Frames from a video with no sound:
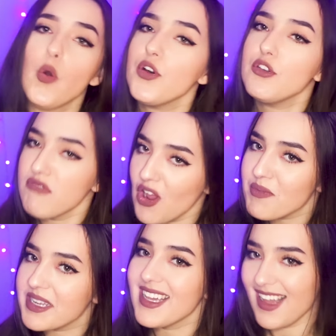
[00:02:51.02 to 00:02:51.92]
or that
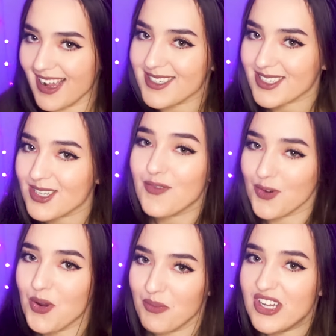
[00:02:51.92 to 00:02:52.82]
nobody asked for
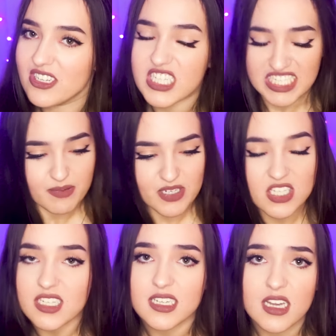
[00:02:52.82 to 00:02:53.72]
your merch,
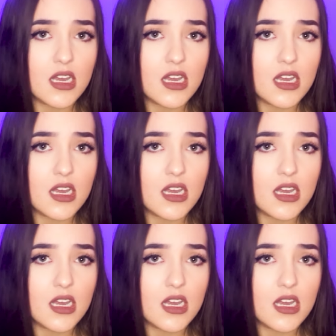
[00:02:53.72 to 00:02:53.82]
especially